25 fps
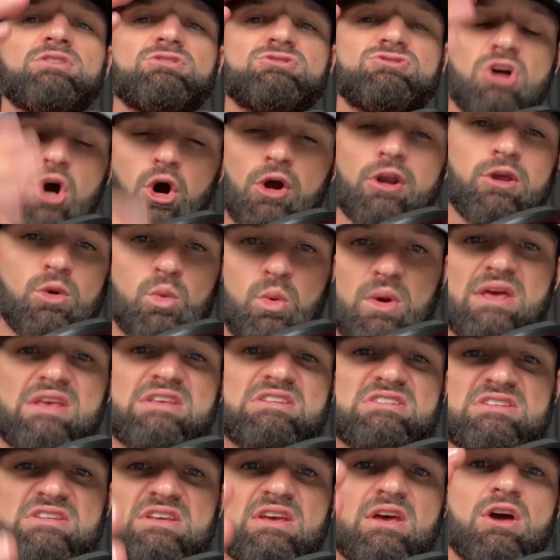Tony
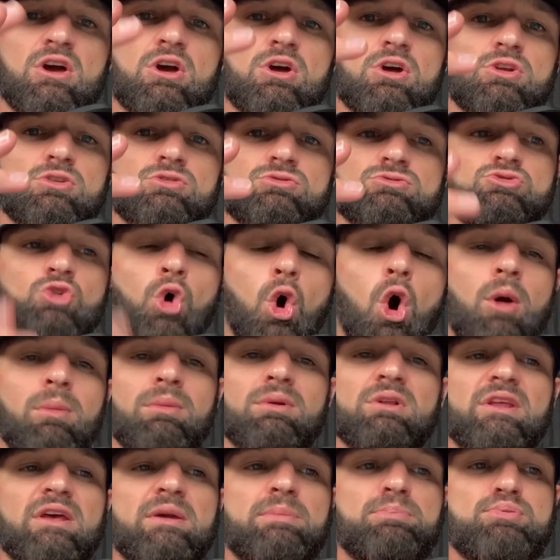Weeks,
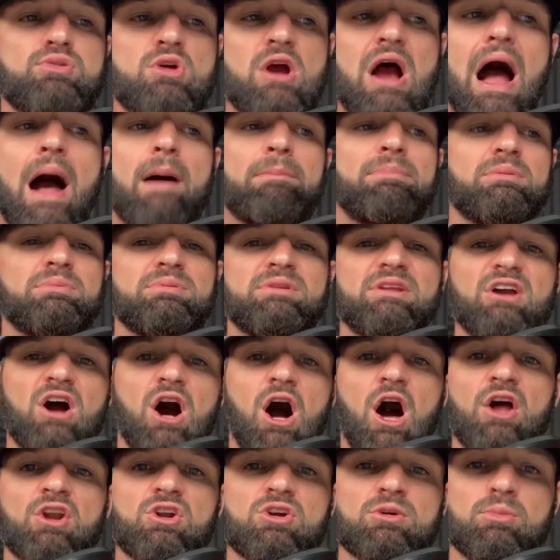normally probably
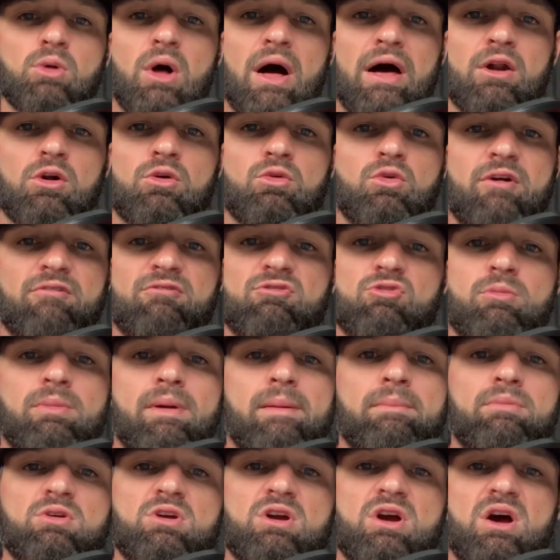honorable, I don't ever
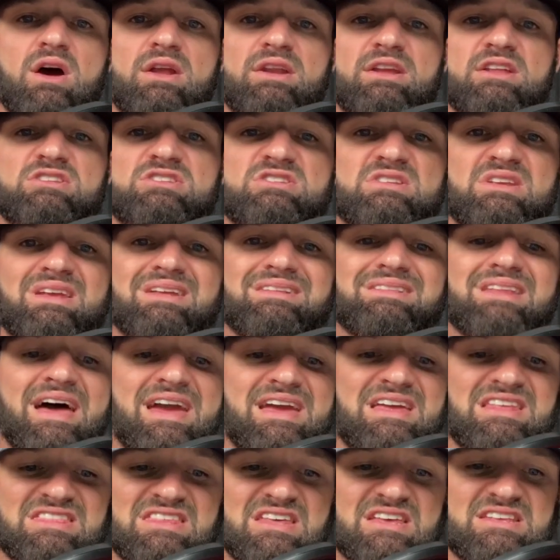remember an incident
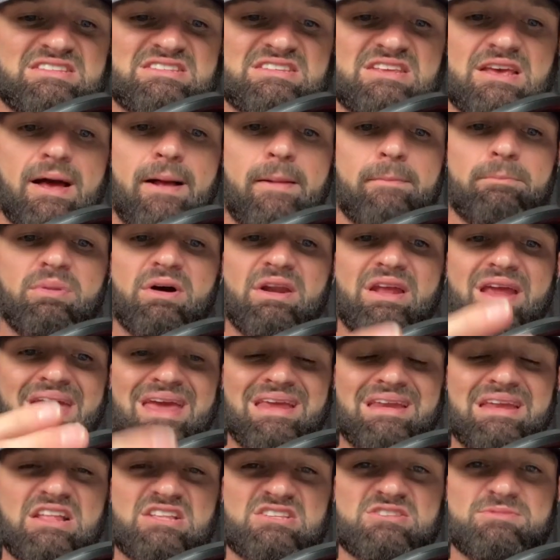like this, but he
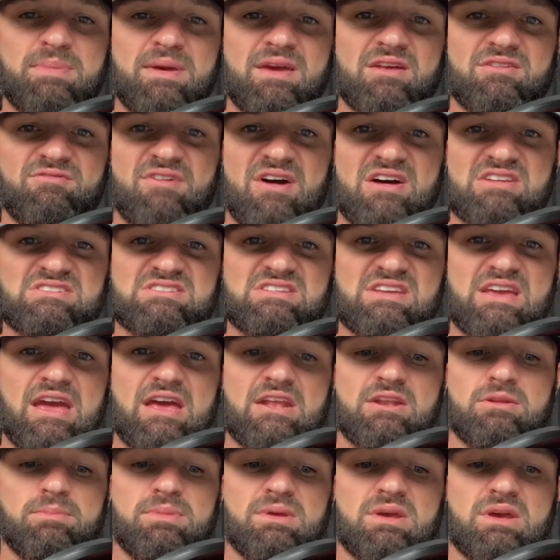needs to be
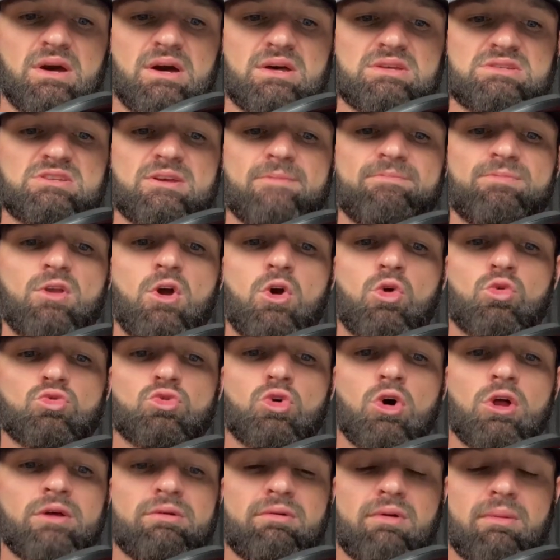investigated because
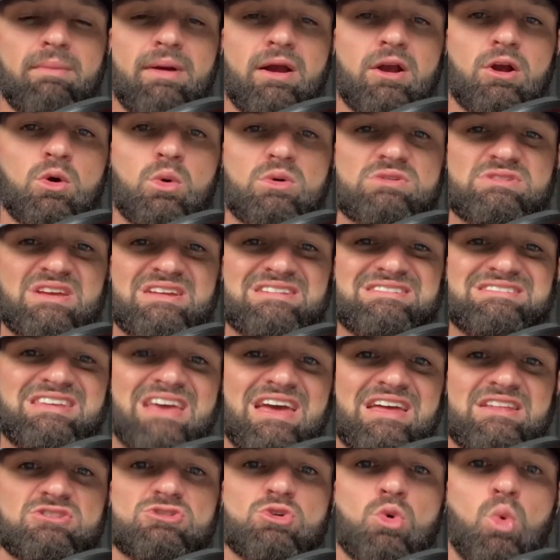Rolly Romero was a
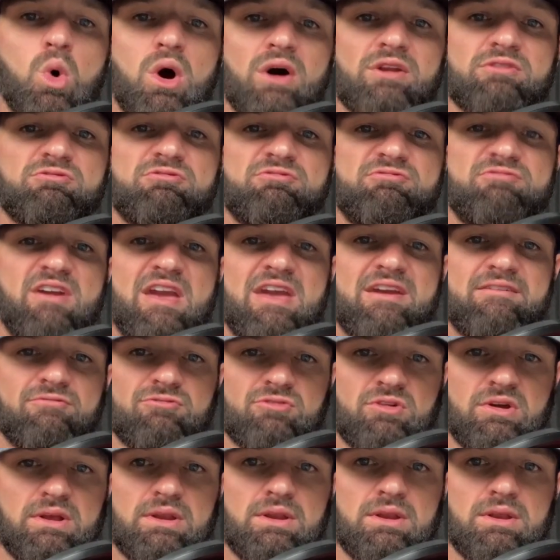10-1
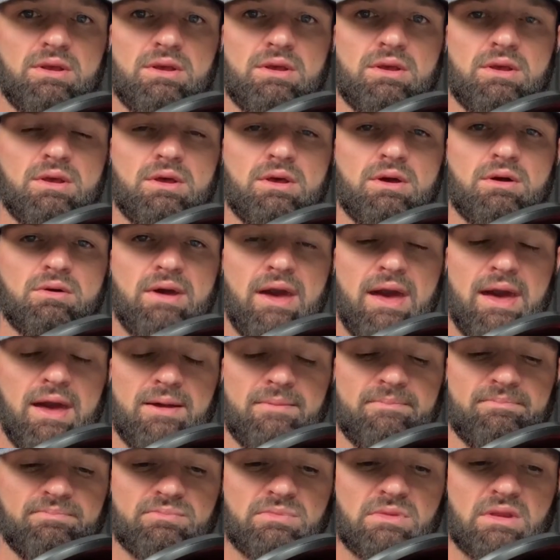favorite,
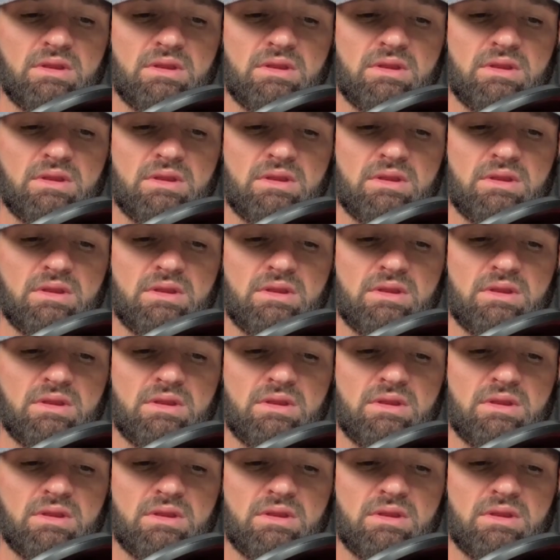okay?